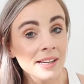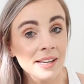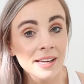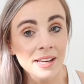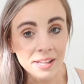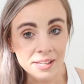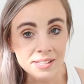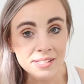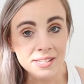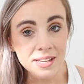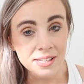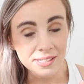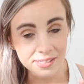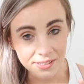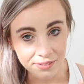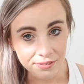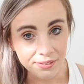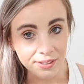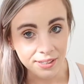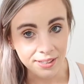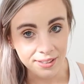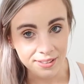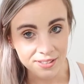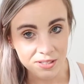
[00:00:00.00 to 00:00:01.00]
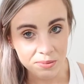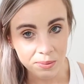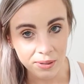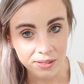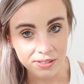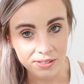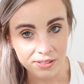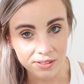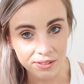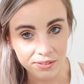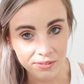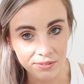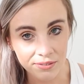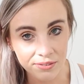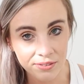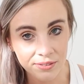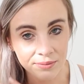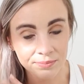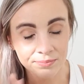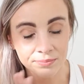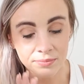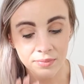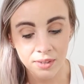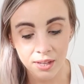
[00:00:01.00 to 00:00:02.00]
excessively expensive.
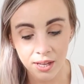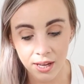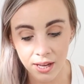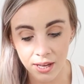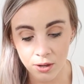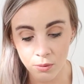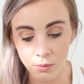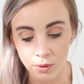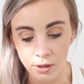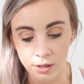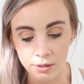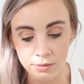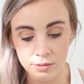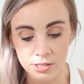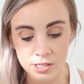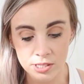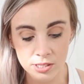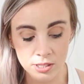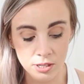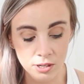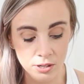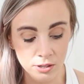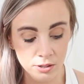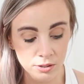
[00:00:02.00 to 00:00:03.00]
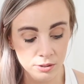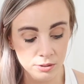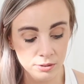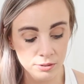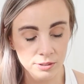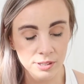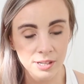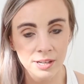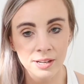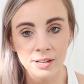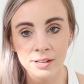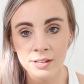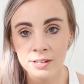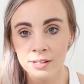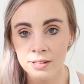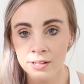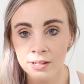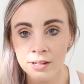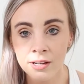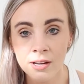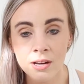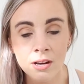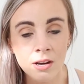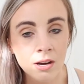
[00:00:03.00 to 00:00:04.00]
Anyway, so
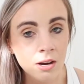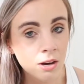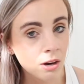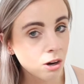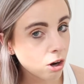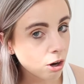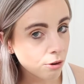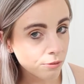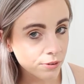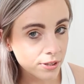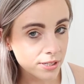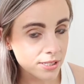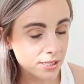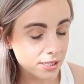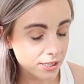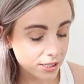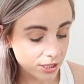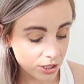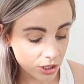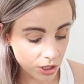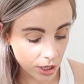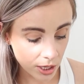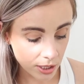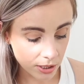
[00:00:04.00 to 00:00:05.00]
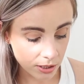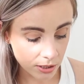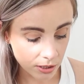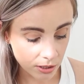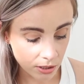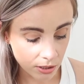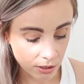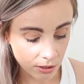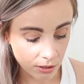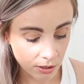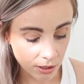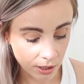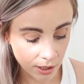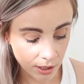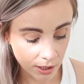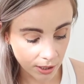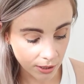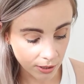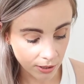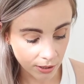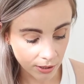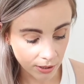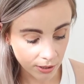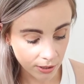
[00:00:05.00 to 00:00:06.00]
obviously Jason
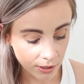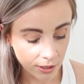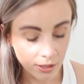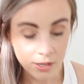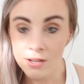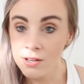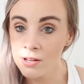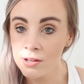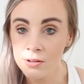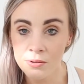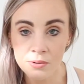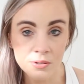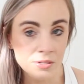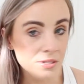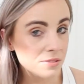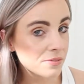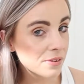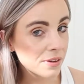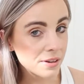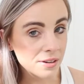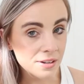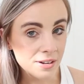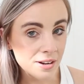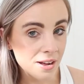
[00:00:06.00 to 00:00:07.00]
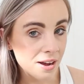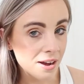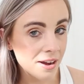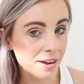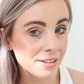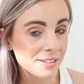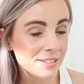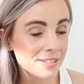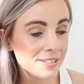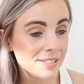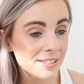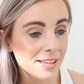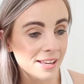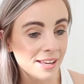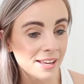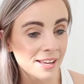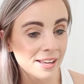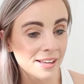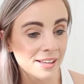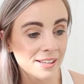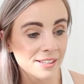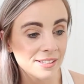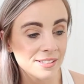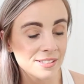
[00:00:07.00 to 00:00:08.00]
was very nice
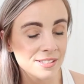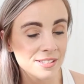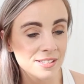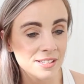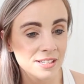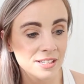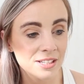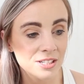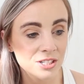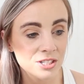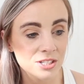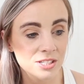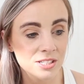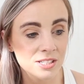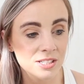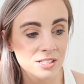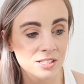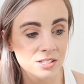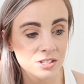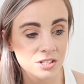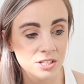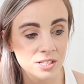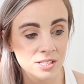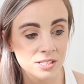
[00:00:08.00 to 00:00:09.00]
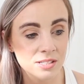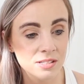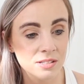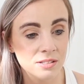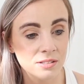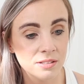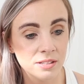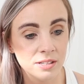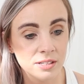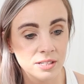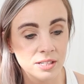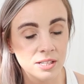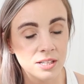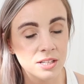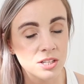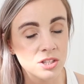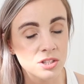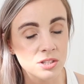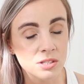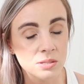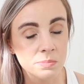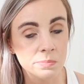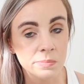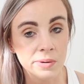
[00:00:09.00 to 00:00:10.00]
and he just suggested that he
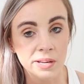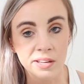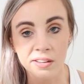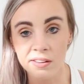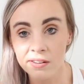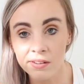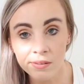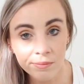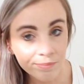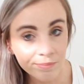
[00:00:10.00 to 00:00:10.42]
just make